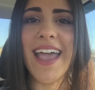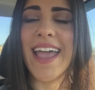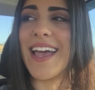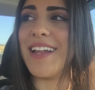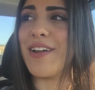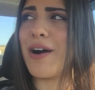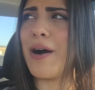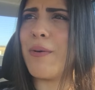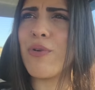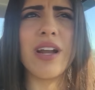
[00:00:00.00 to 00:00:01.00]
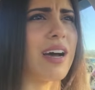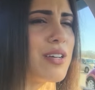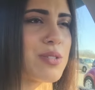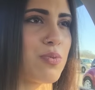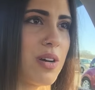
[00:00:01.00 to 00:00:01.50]
and um, what
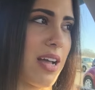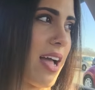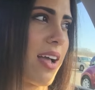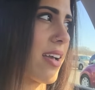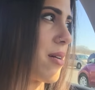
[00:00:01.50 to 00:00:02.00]
else what I